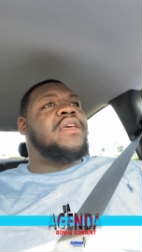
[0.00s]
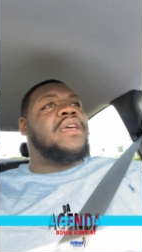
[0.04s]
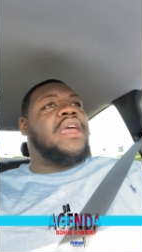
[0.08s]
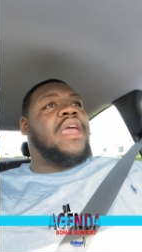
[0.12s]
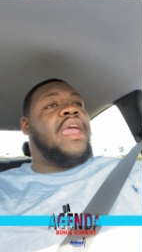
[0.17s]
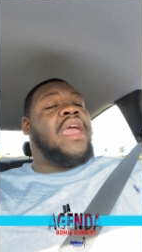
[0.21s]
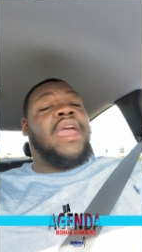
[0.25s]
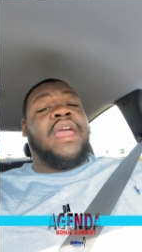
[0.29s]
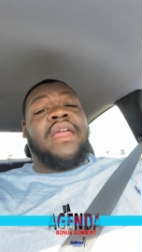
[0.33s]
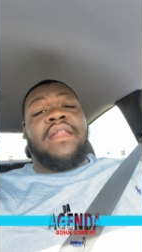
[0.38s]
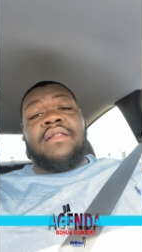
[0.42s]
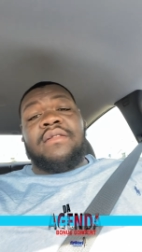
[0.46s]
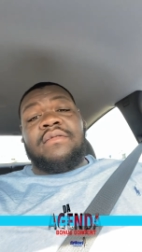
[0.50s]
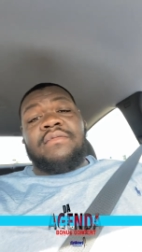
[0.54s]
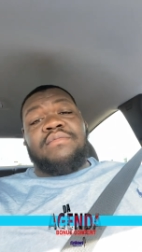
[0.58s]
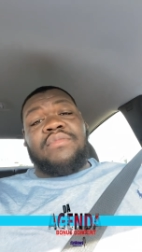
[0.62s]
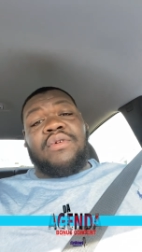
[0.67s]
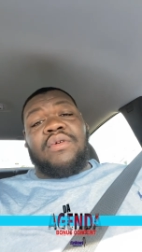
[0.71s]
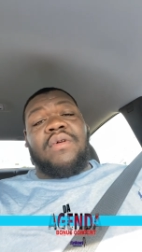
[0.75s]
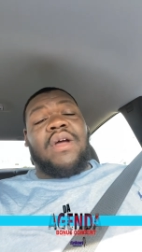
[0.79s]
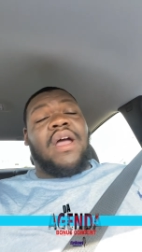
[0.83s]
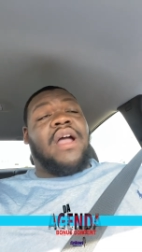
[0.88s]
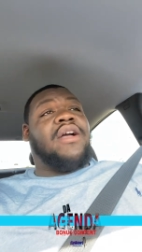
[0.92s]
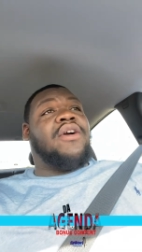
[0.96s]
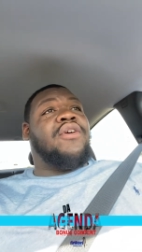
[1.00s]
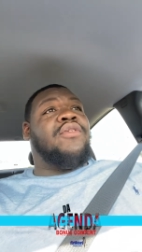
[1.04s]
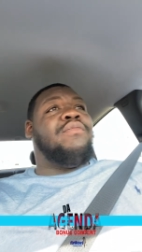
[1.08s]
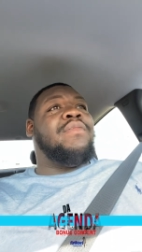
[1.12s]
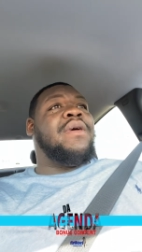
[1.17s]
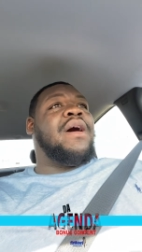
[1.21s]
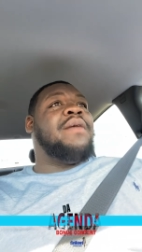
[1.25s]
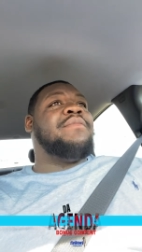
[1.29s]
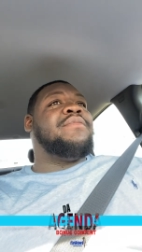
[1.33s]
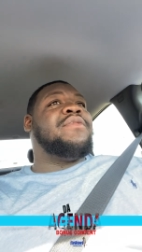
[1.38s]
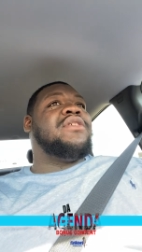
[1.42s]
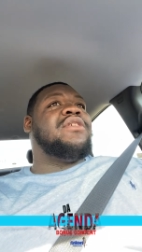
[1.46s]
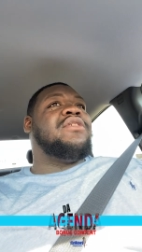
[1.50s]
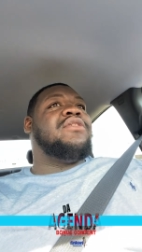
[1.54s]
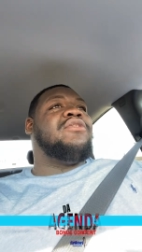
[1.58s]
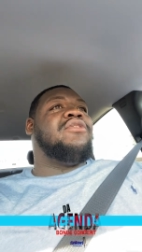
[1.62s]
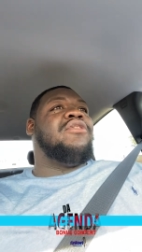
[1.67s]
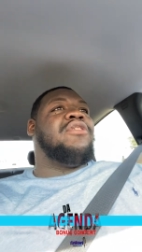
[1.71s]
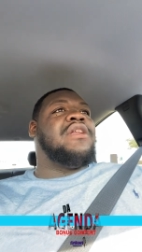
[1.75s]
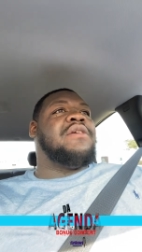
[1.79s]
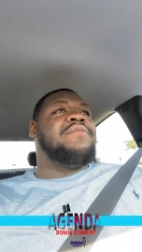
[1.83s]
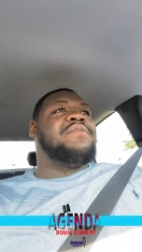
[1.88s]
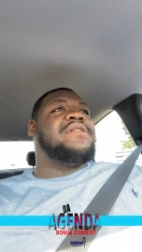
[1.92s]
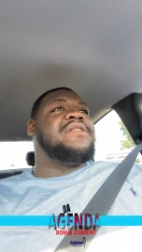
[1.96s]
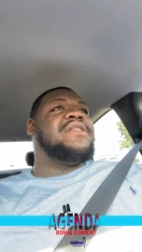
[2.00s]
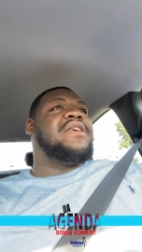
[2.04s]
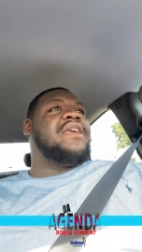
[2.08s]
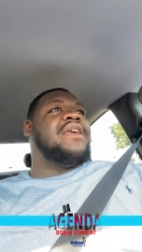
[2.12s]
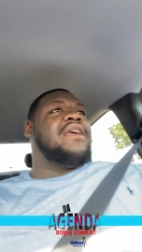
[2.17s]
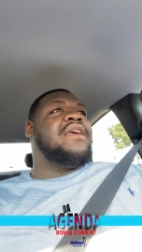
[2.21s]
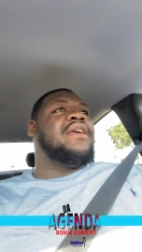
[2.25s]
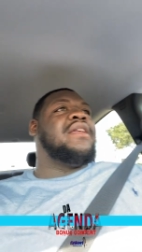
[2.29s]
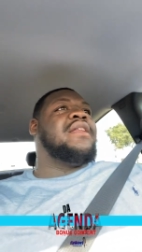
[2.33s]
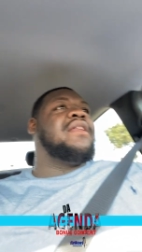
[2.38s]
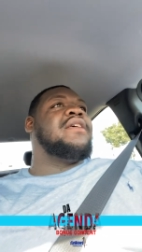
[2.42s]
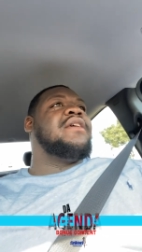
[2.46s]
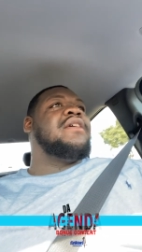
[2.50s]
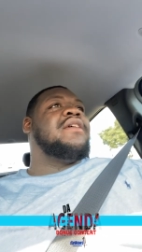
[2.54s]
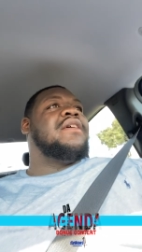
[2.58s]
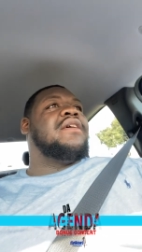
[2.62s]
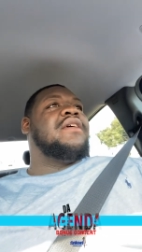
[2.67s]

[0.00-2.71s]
and Barack Obama, you know what I'm saying?